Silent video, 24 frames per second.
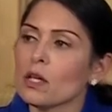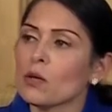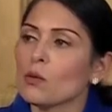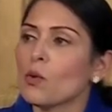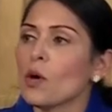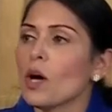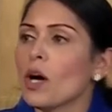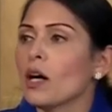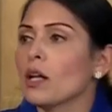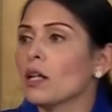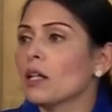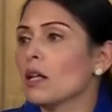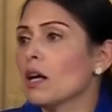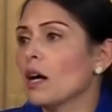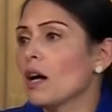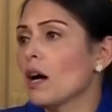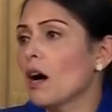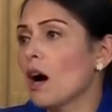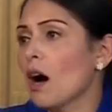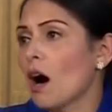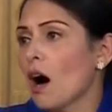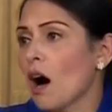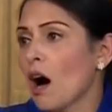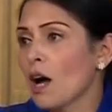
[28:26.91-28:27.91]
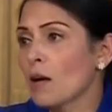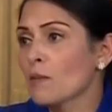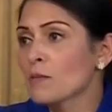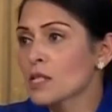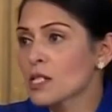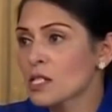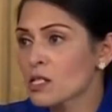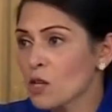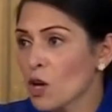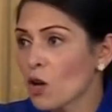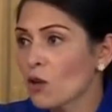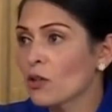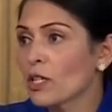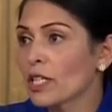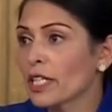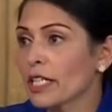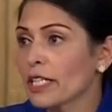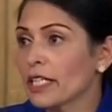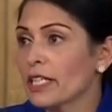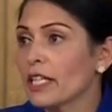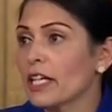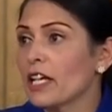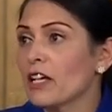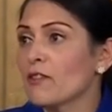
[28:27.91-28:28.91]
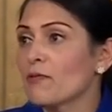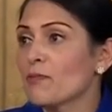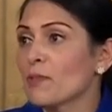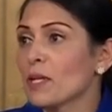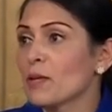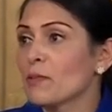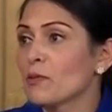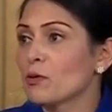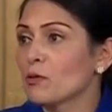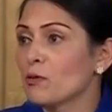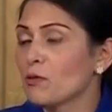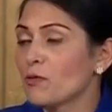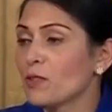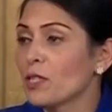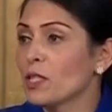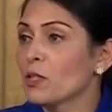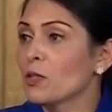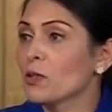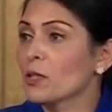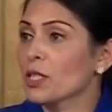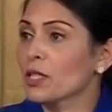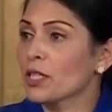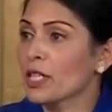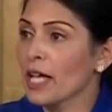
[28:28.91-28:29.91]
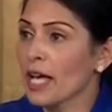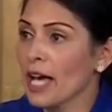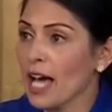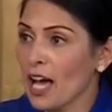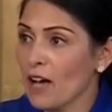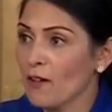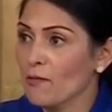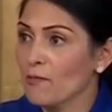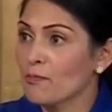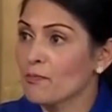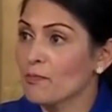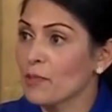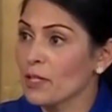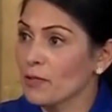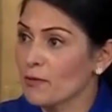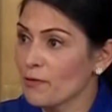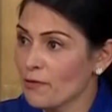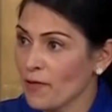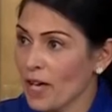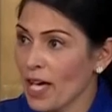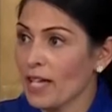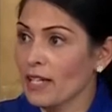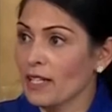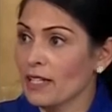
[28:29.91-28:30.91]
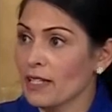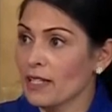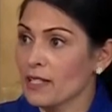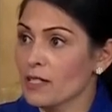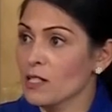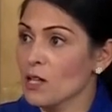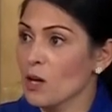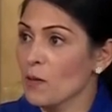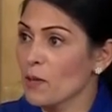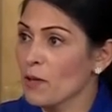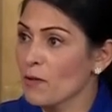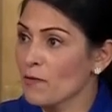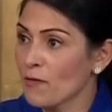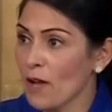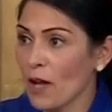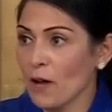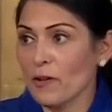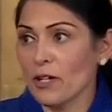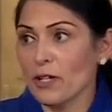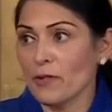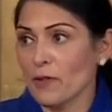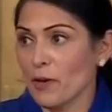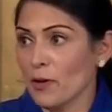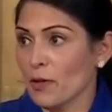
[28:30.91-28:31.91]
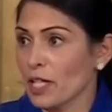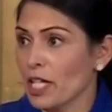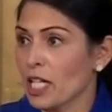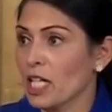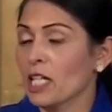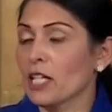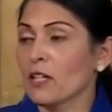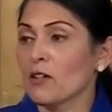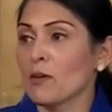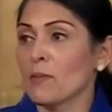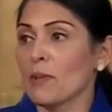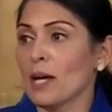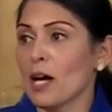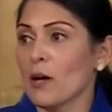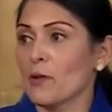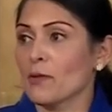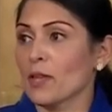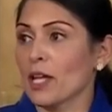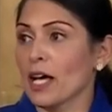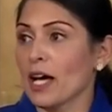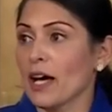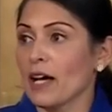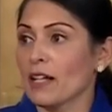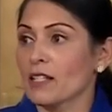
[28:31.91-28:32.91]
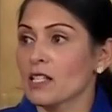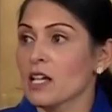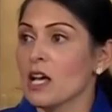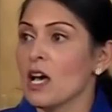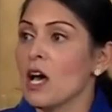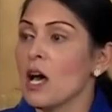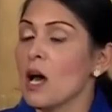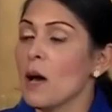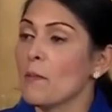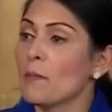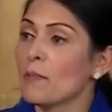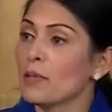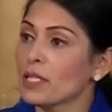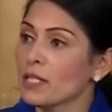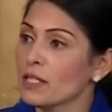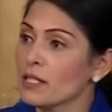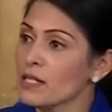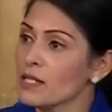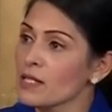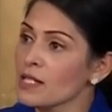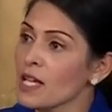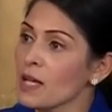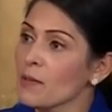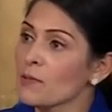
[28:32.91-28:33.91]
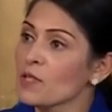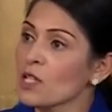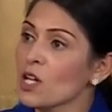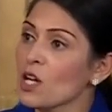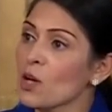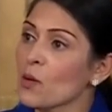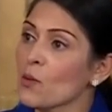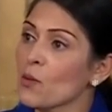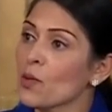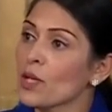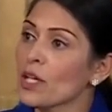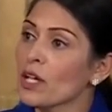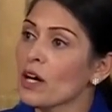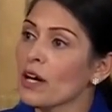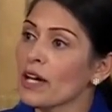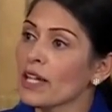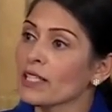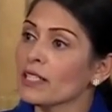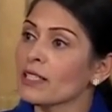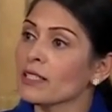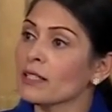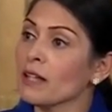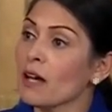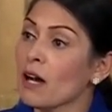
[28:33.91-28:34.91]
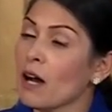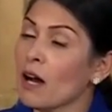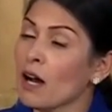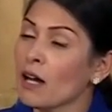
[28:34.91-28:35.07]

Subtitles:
Well, I'm sorry if people feel that there have been failings. I'll be very, very clear about that. But at the same time, we are in an